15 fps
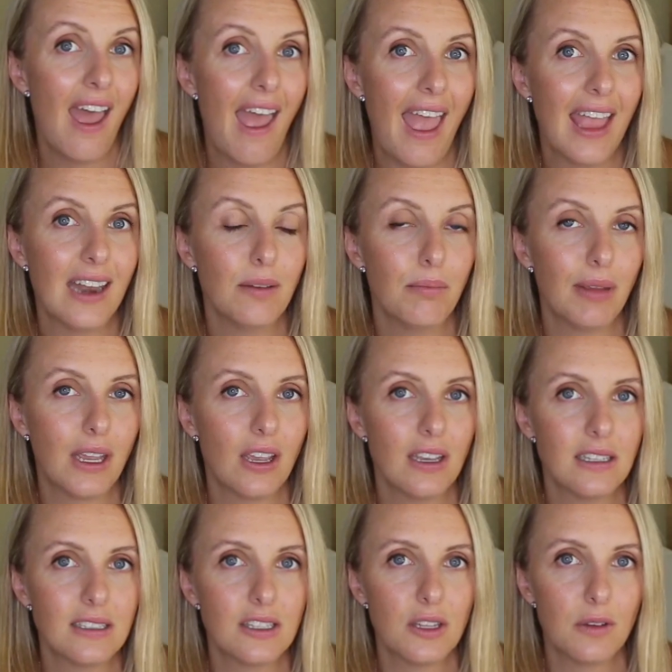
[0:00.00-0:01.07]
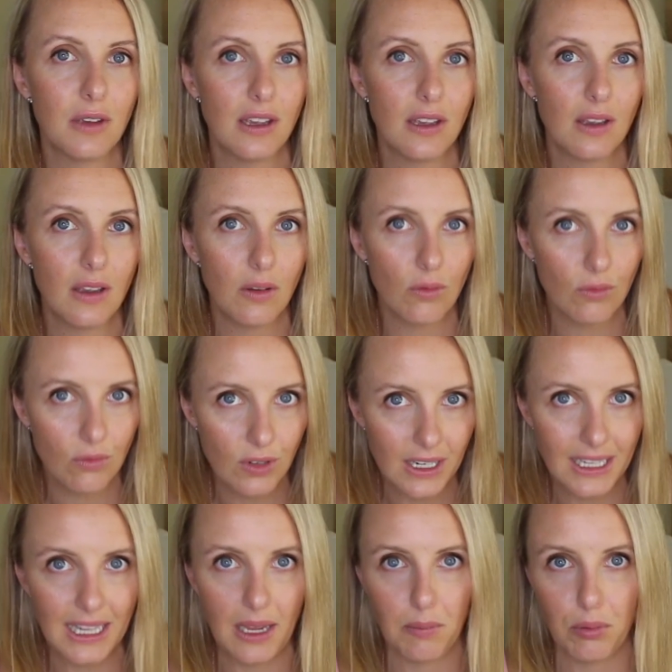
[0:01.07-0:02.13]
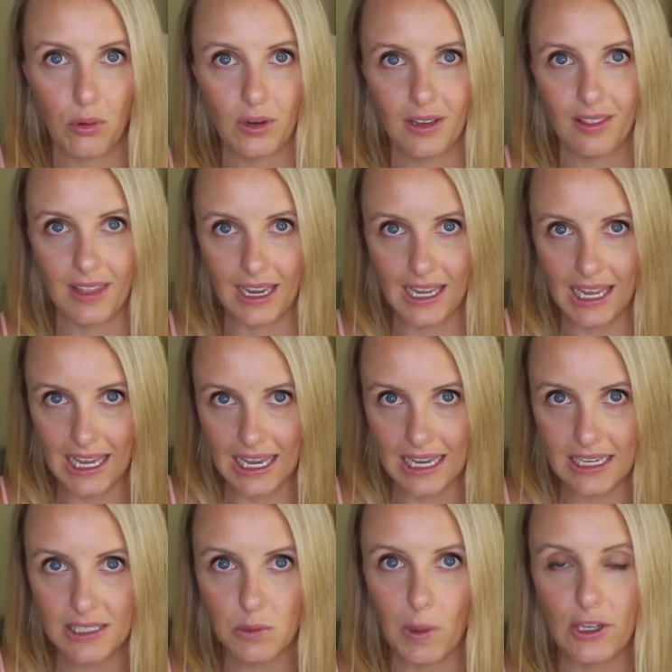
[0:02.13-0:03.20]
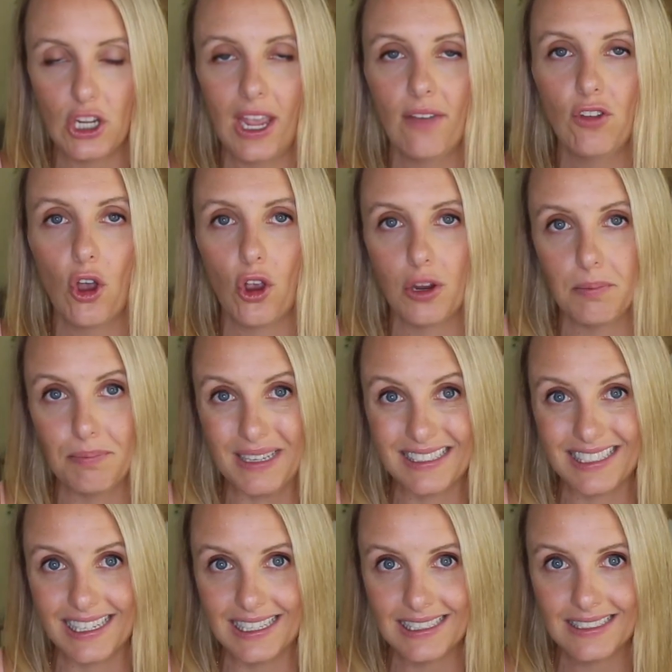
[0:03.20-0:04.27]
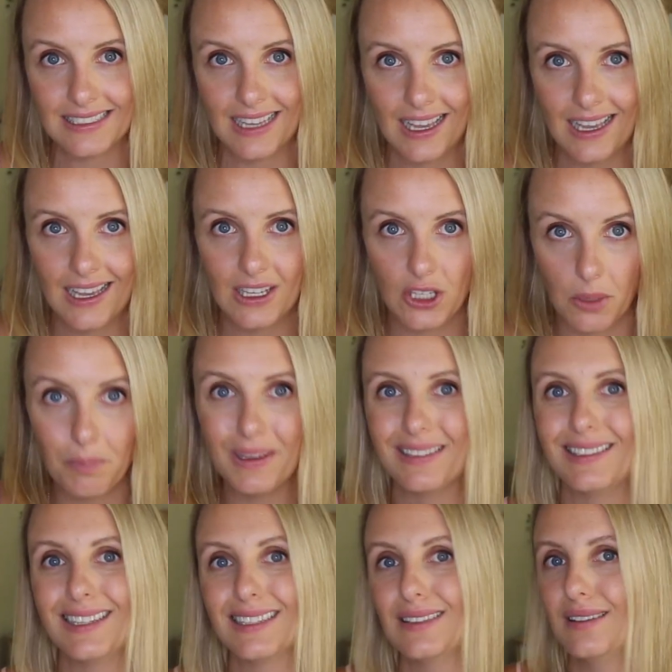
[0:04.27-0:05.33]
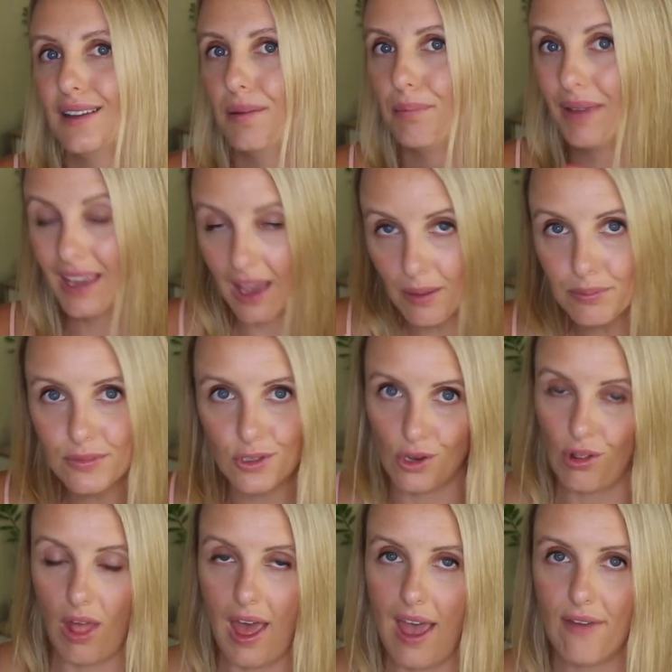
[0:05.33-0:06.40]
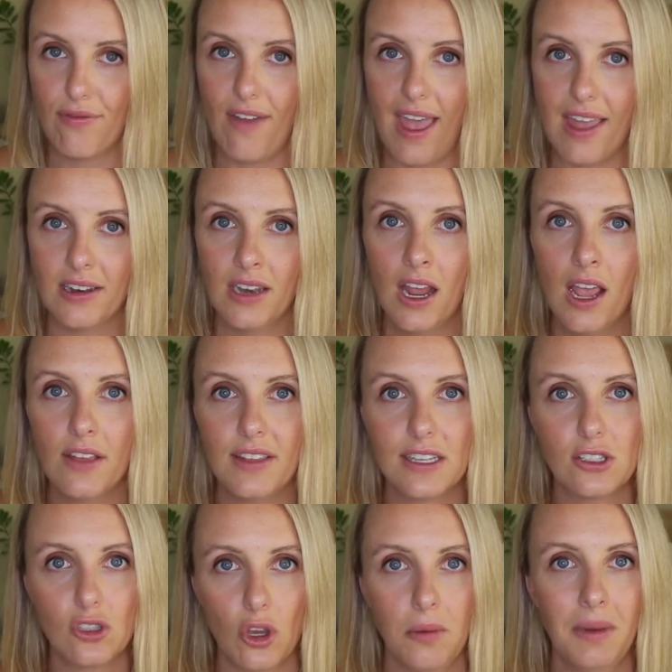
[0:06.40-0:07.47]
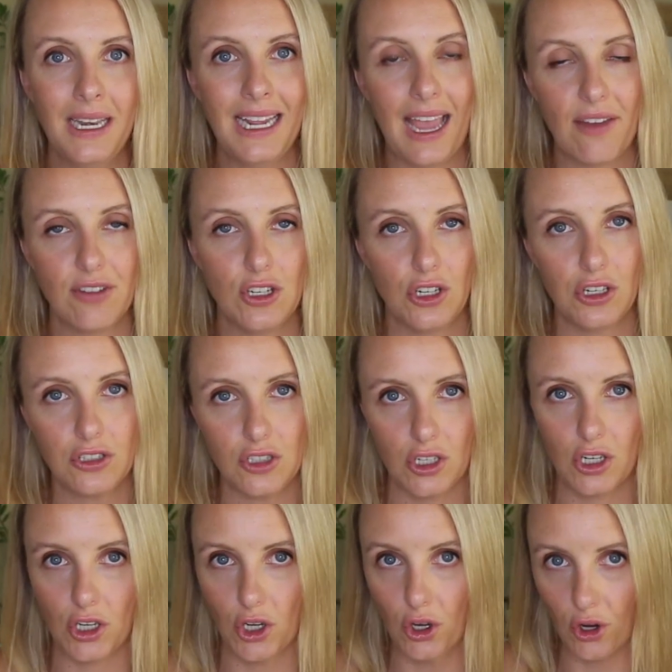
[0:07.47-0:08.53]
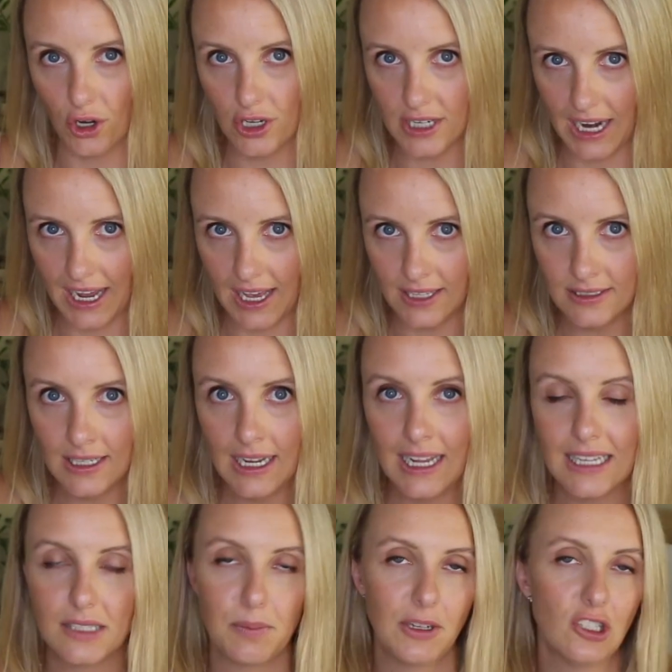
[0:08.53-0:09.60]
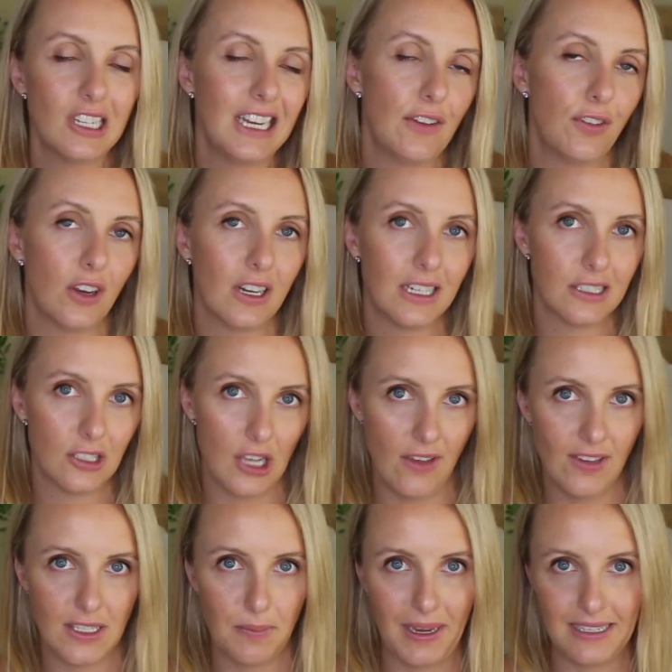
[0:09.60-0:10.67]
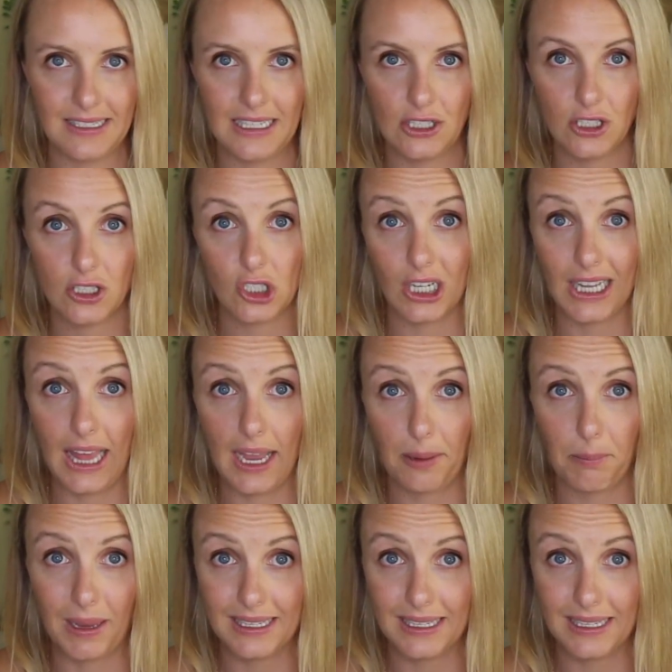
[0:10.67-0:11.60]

And because the really important thing is when you have your own business, your business becomes your life. And there's so many avenues you can go down, especially if you're in a service-based industry like